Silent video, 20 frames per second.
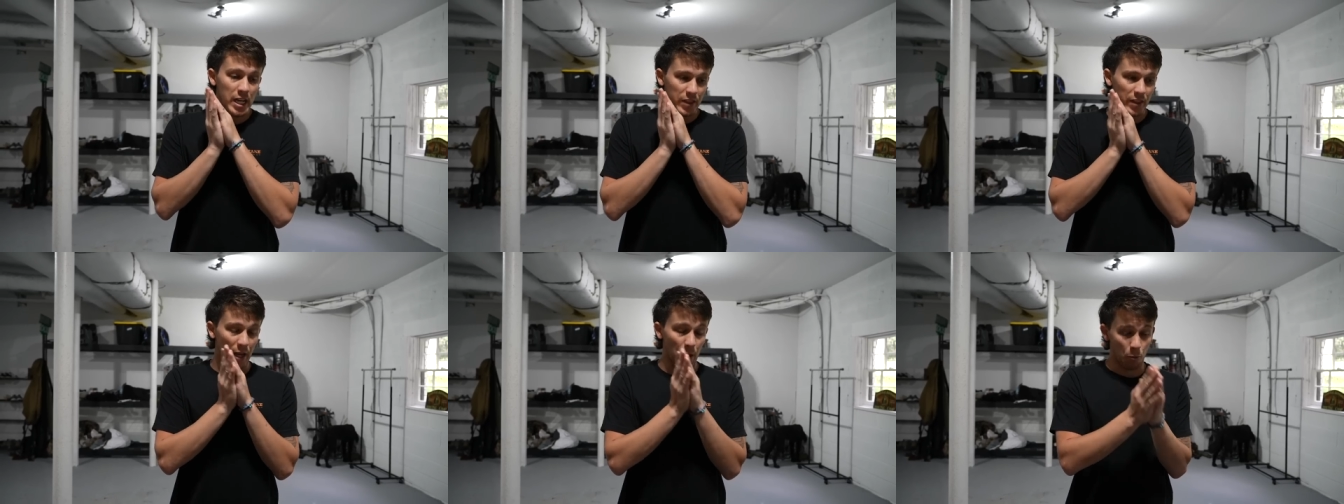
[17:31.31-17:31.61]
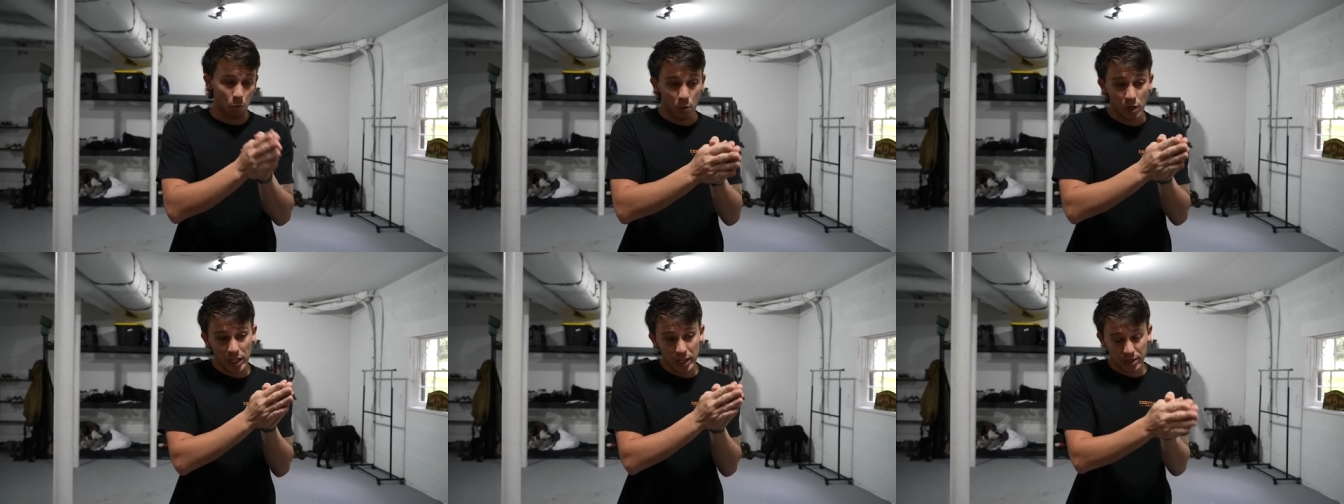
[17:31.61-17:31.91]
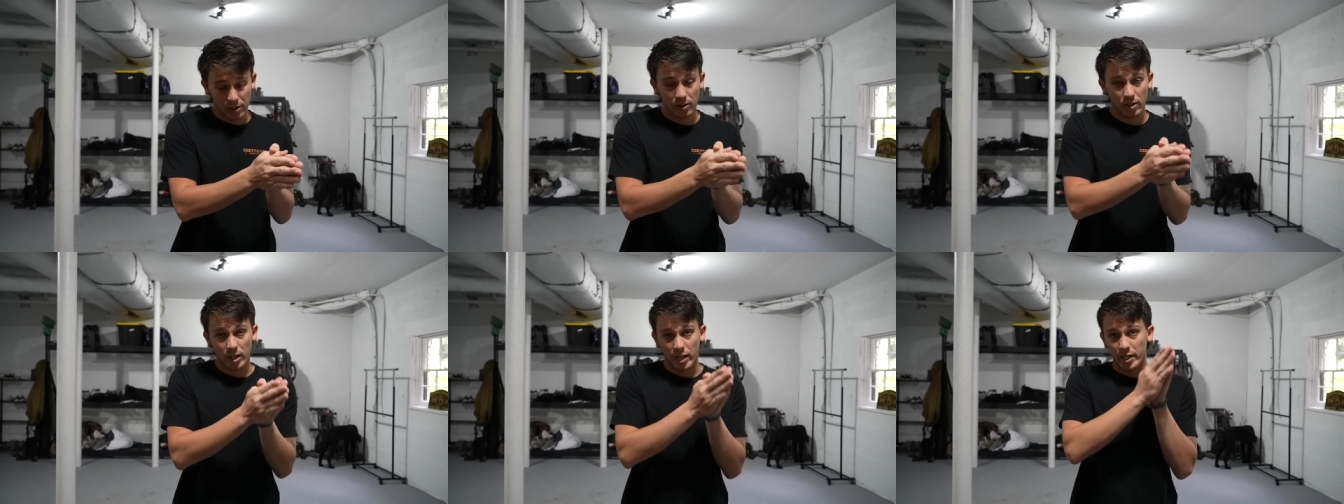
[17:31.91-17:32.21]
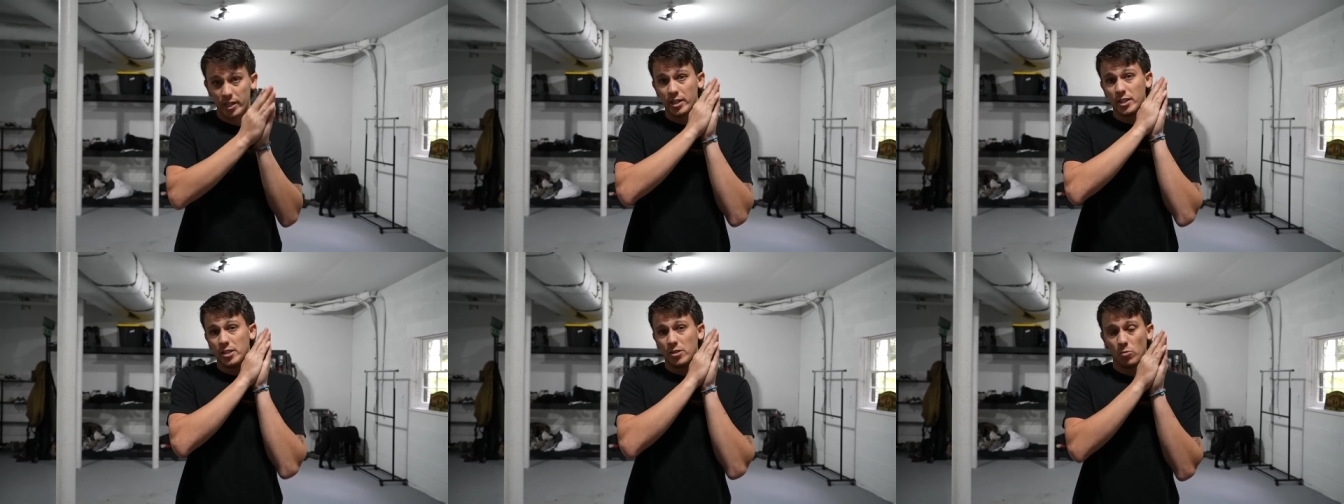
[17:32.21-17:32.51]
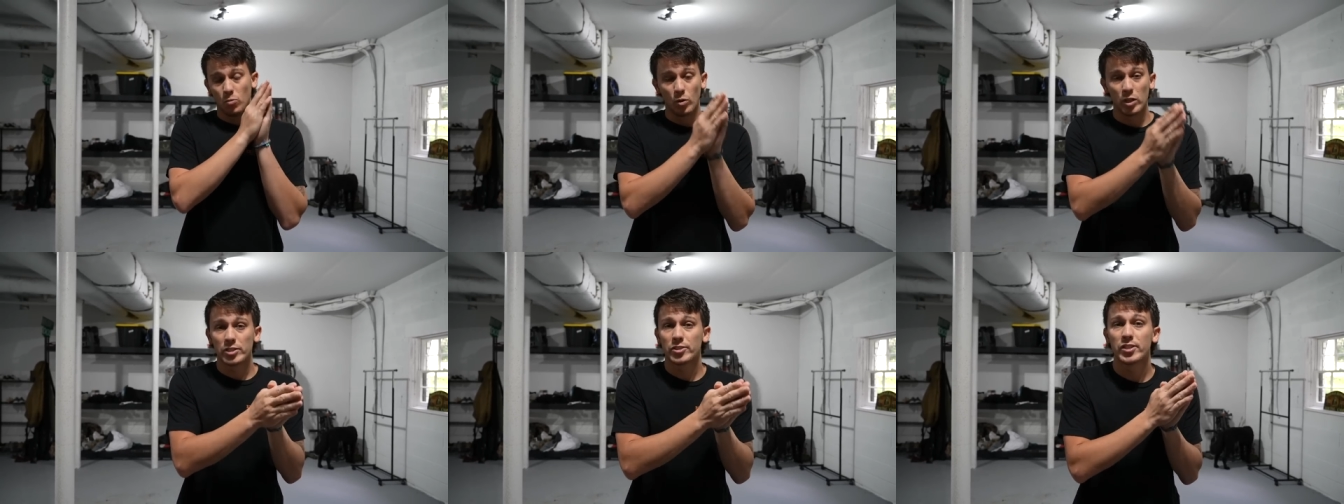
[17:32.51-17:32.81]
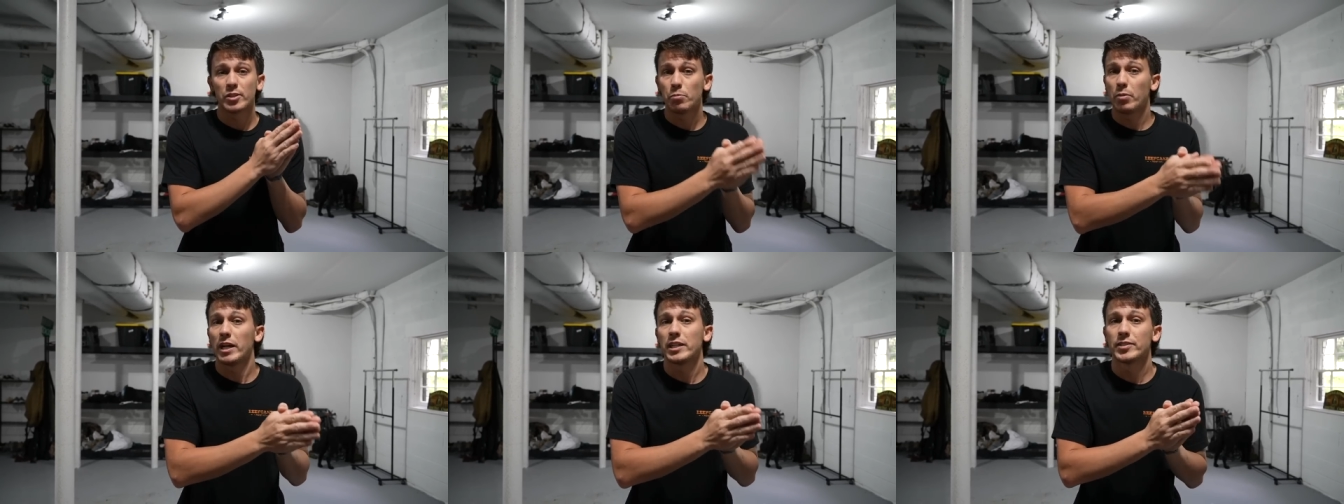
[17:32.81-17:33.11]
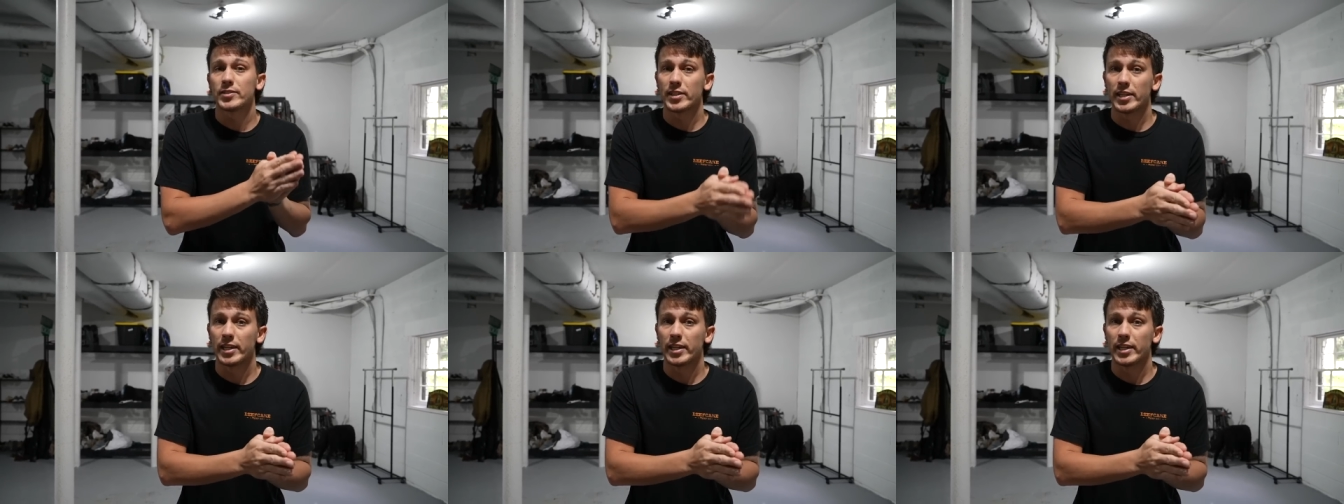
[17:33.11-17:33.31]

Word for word: that we thought was the best